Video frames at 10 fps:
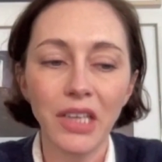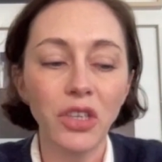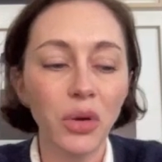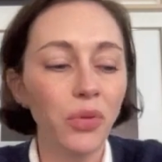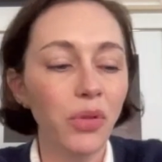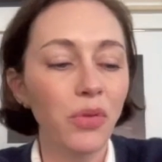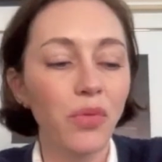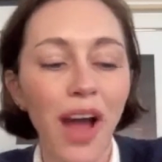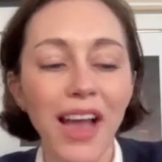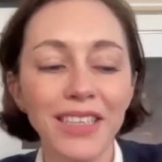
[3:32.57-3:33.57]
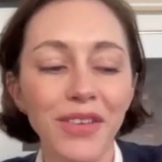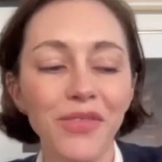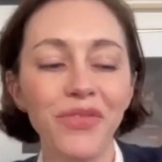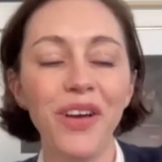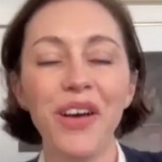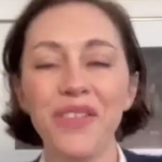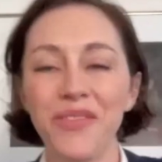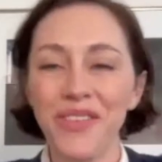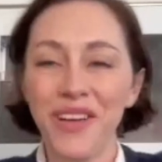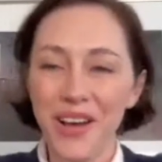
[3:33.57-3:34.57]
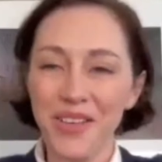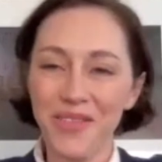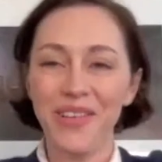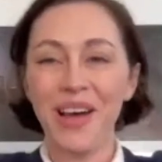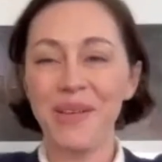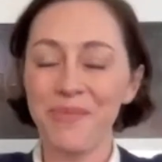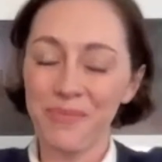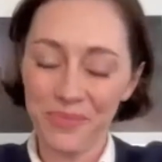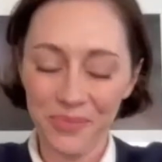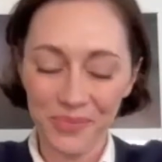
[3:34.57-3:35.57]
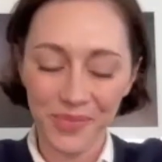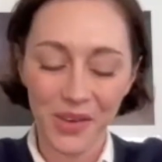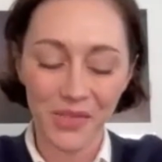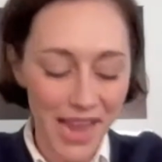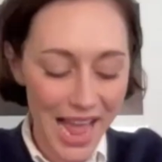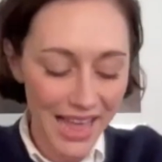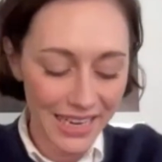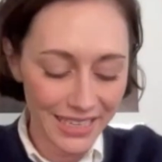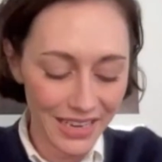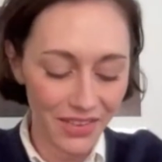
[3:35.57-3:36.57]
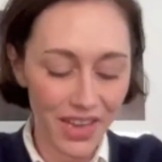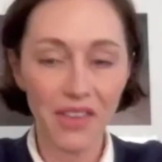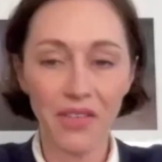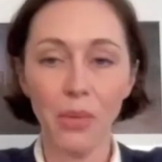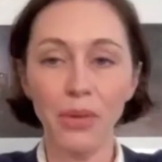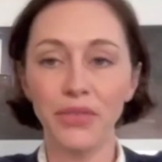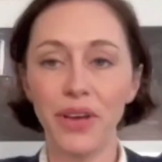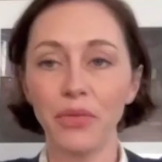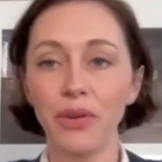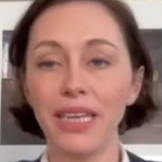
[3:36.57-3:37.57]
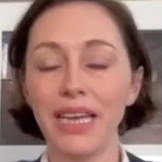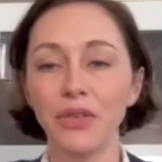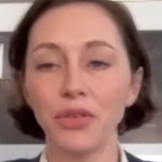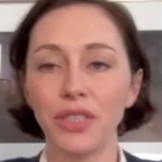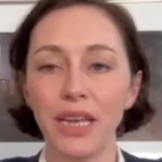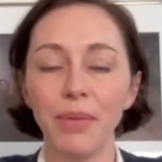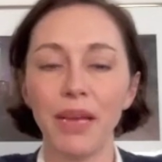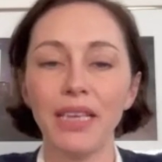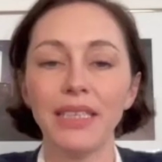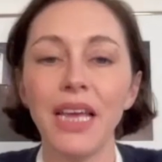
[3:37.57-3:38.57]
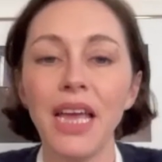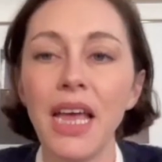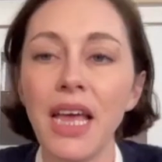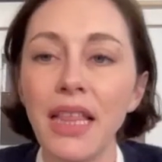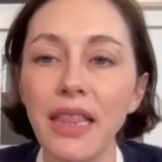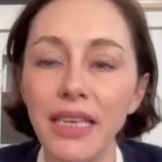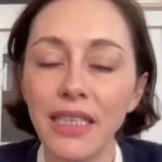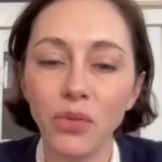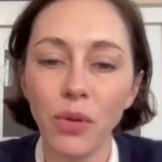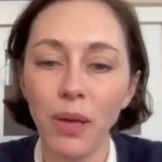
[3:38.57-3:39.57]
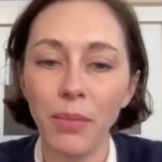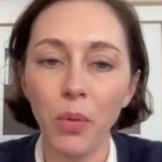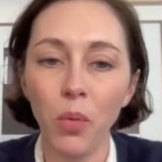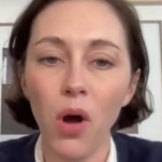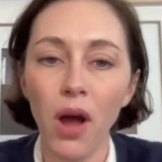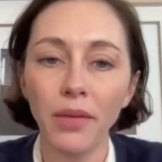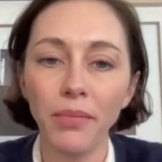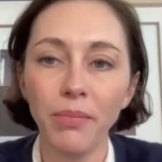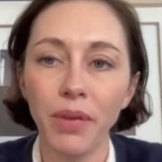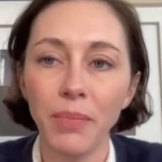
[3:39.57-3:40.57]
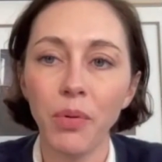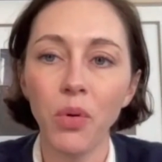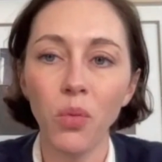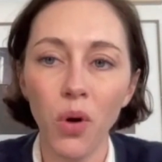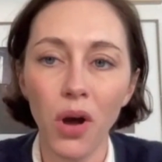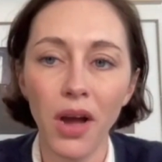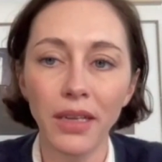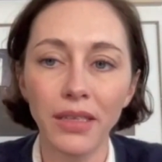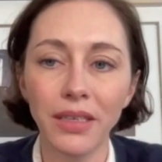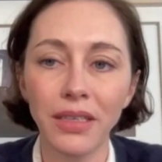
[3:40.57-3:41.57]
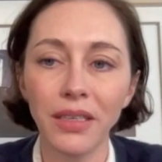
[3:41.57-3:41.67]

So the rise of of of um reality T V I've always found really interesting, because this is what people want. People want